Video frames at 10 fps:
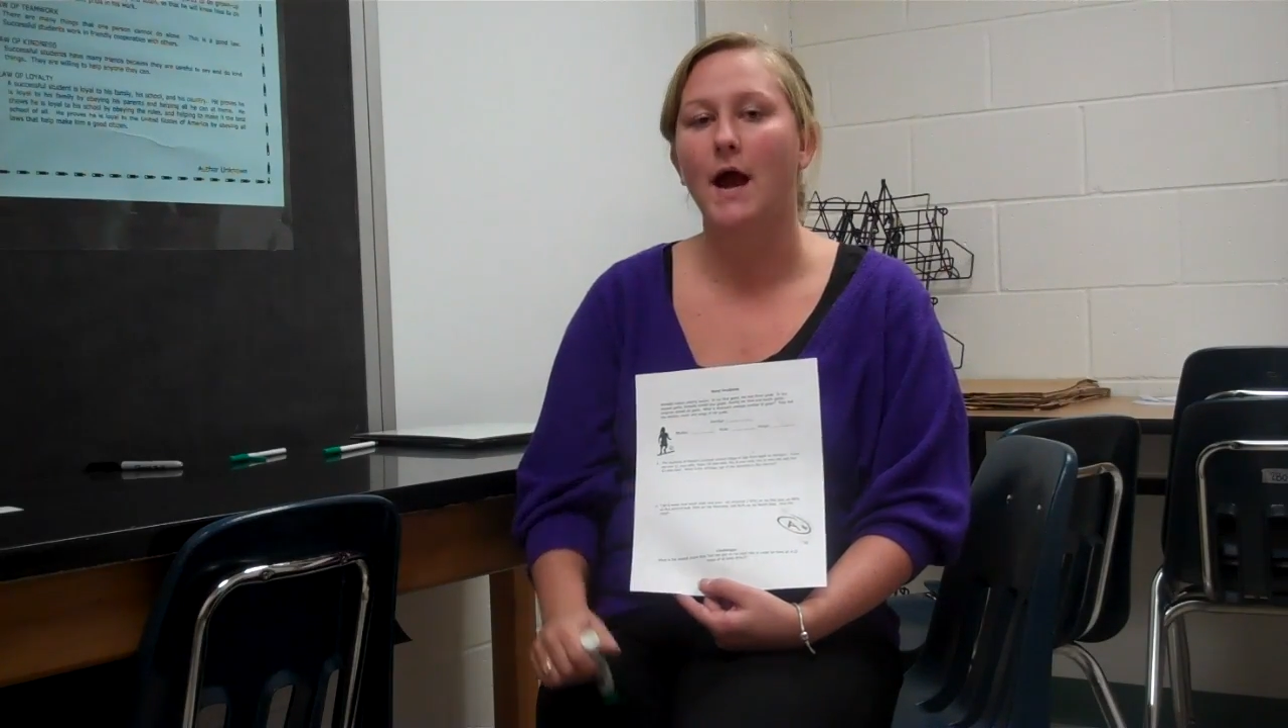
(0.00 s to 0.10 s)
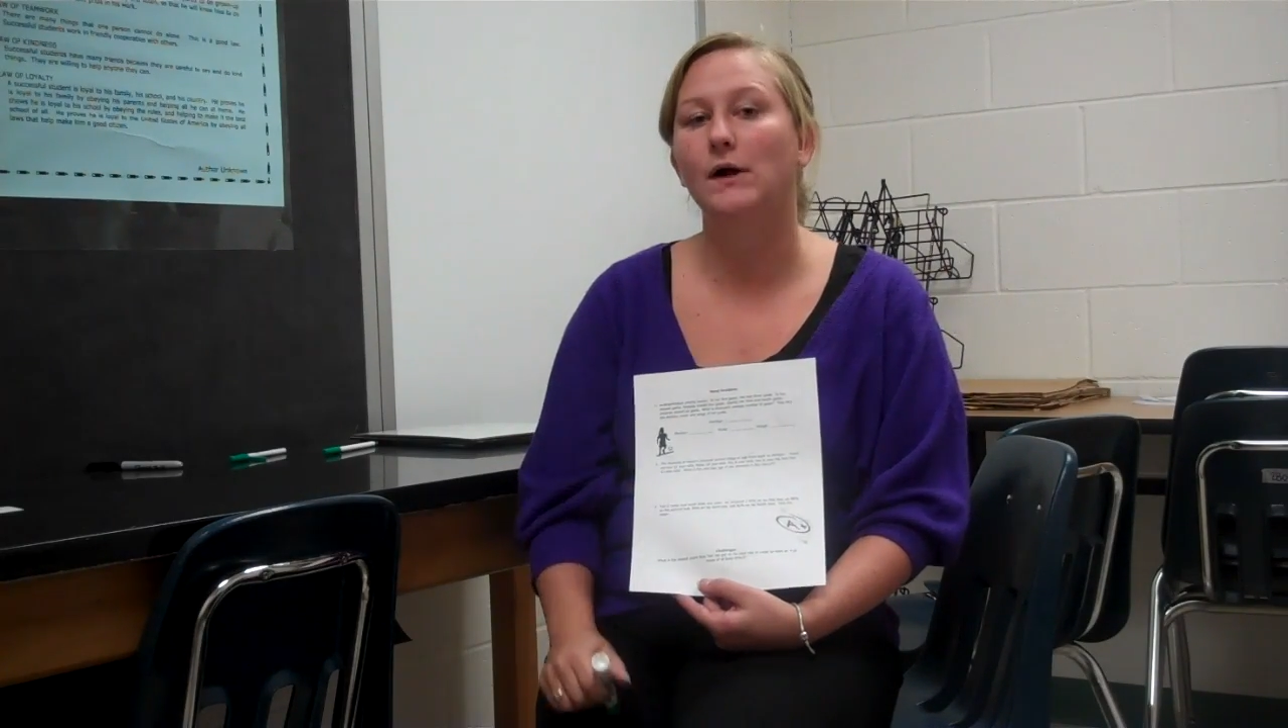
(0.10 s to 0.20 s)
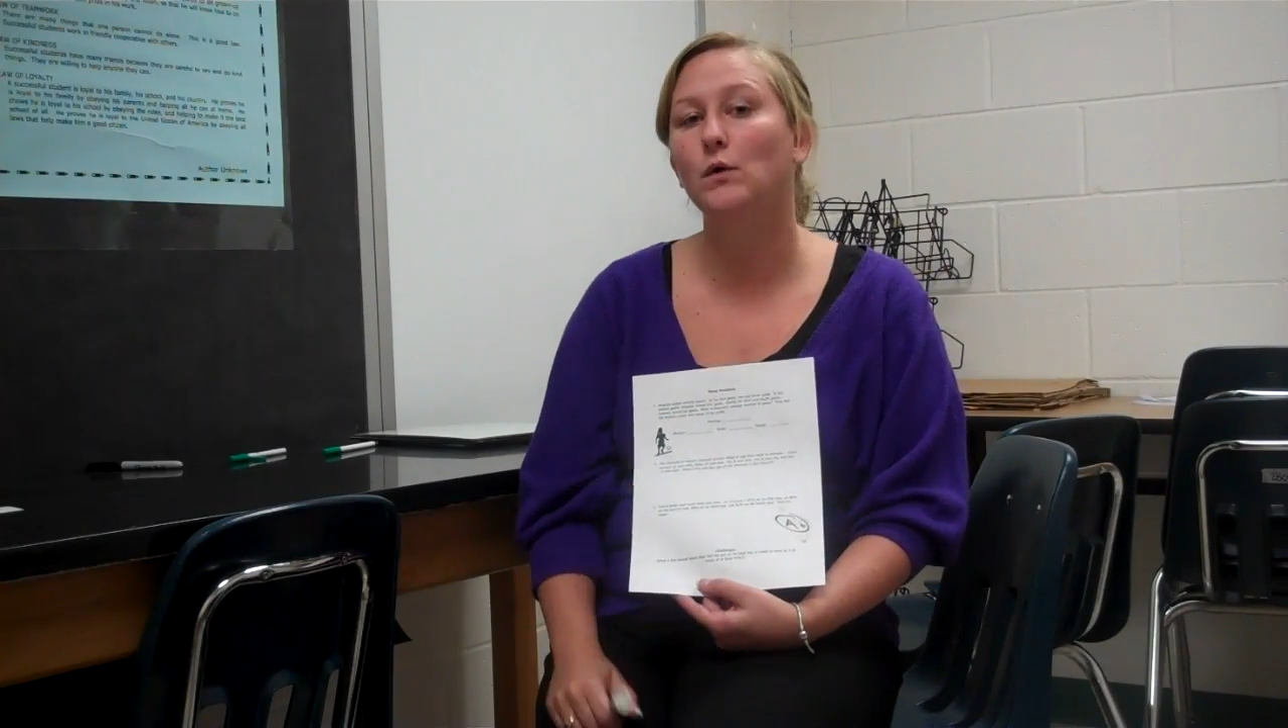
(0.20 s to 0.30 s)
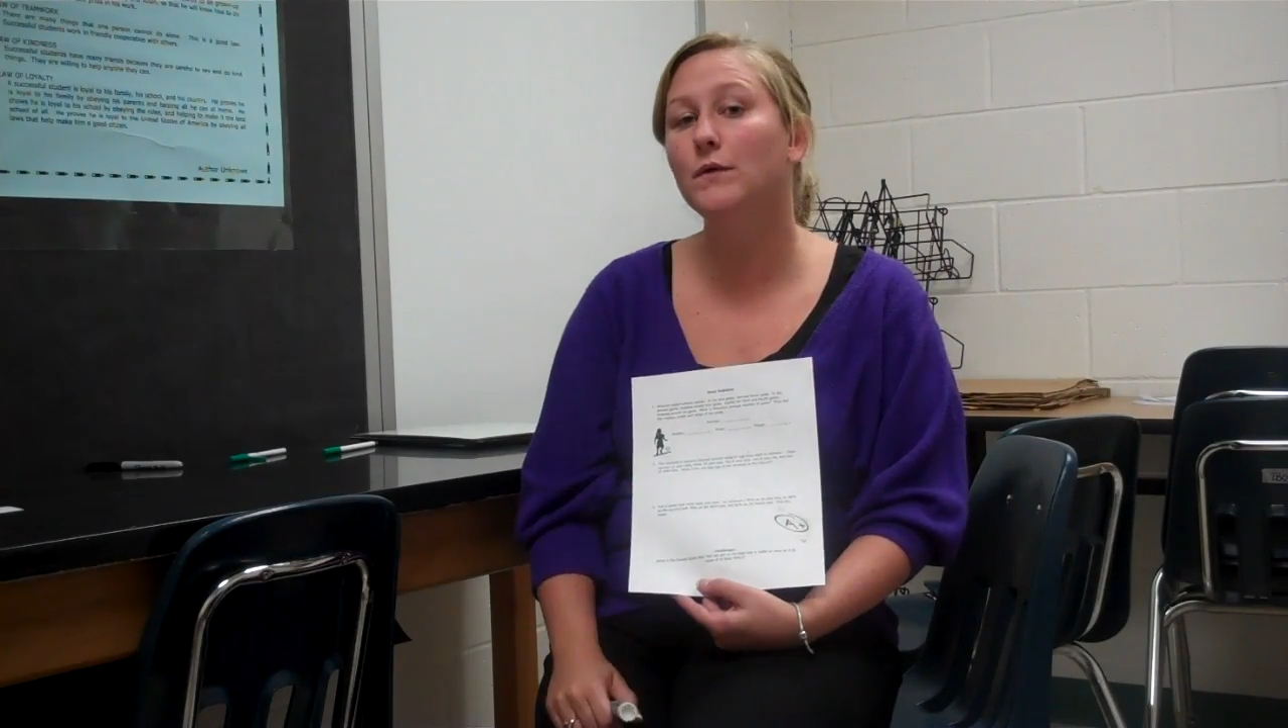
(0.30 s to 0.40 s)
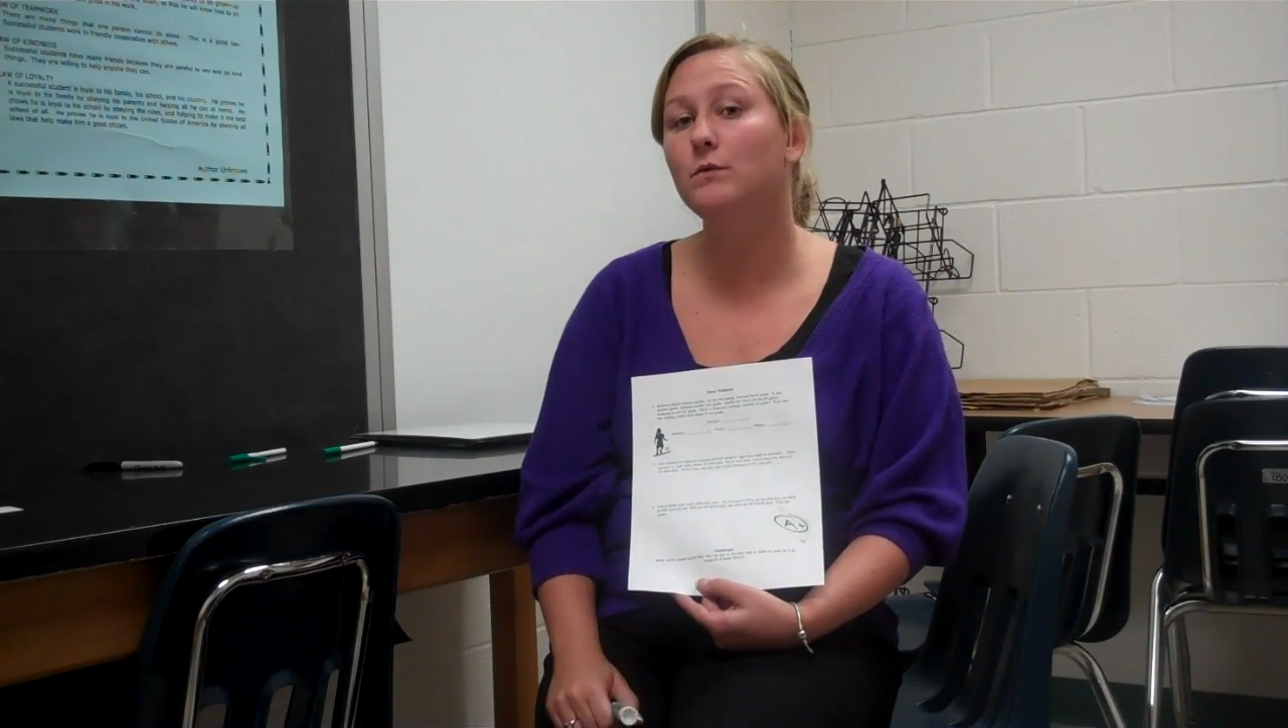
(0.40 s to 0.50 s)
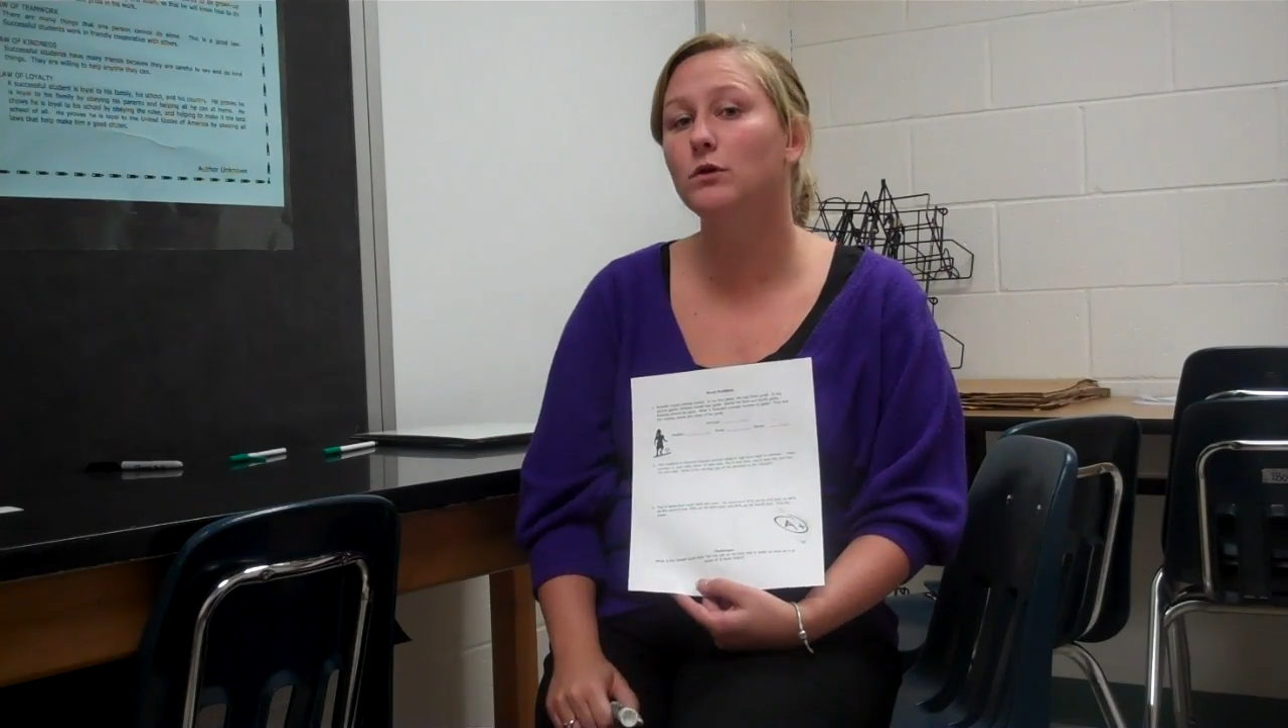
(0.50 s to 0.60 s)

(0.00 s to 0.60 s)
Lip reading: I only